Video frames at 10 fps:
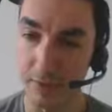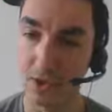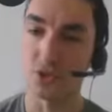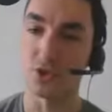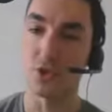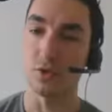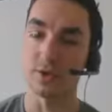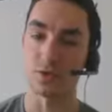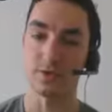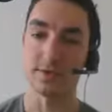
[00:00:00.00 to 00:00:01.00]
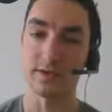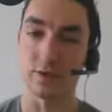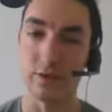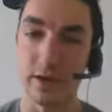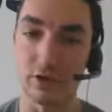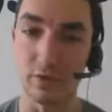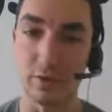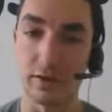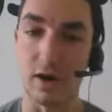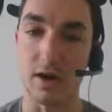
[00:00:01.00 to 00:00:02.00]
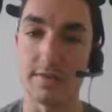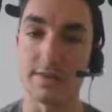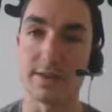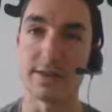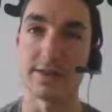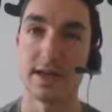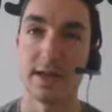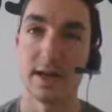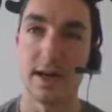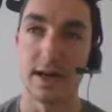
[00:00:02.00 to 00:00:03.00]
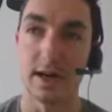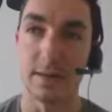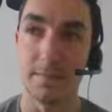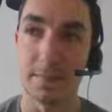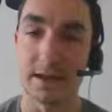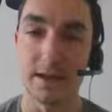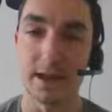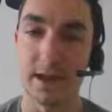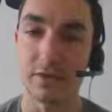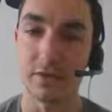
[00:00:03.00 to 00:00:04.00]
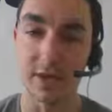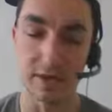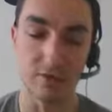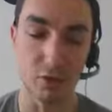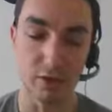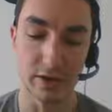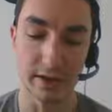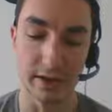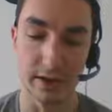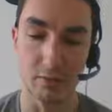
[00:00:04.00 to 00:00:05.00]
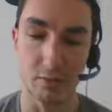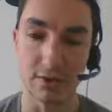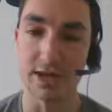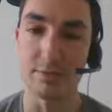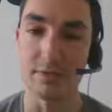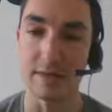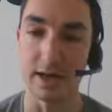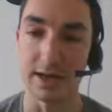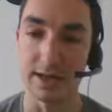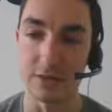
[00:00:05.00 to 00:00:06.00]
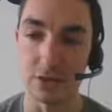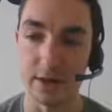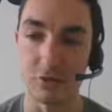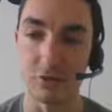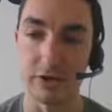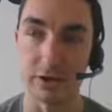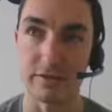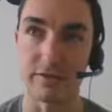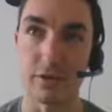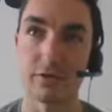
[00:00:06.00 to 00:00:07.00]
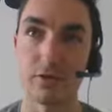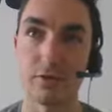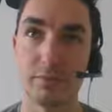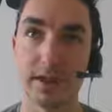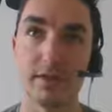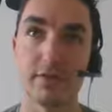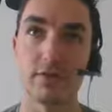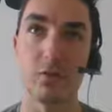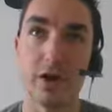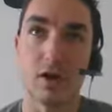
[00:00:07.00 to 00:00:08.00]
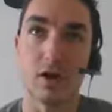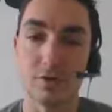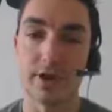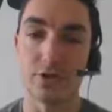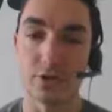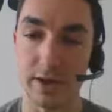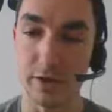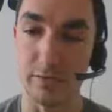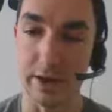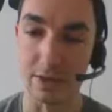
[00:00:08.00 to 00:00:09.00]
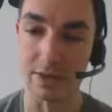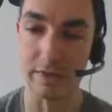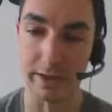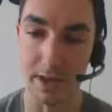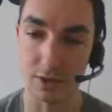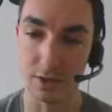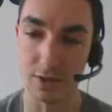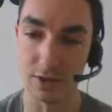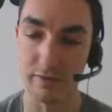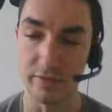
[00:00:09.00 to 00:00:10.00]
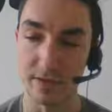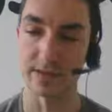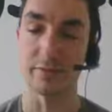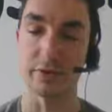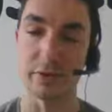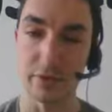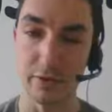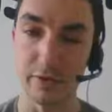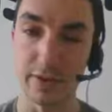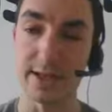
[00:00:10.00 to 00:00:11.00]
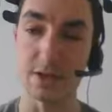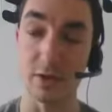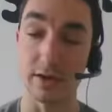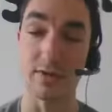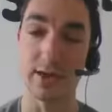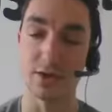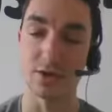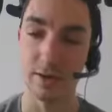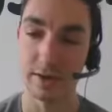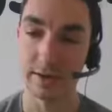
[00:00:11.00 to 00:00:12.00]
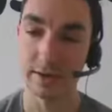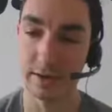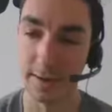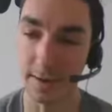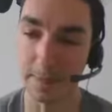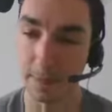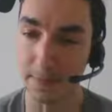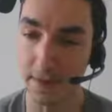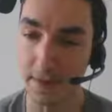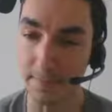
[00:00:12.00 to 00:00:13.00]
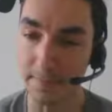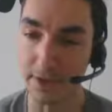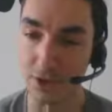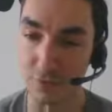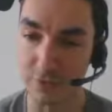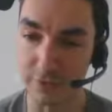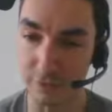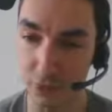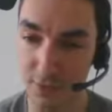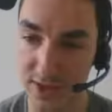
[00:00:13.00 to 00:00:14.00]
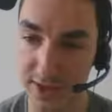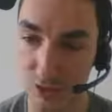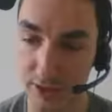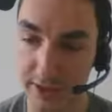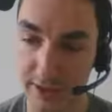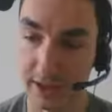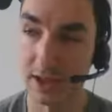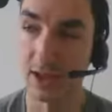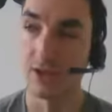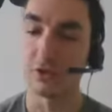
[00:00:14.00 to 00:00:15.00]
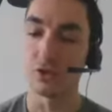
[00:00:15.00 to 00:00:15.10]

So in terms of integration with Office, I'm just kind of wondering what type of integration you're referring to, because we are integrated with Microsoft Outlook. So if this is something you're using, it's going to be integrated. And in terms of group scheduling, so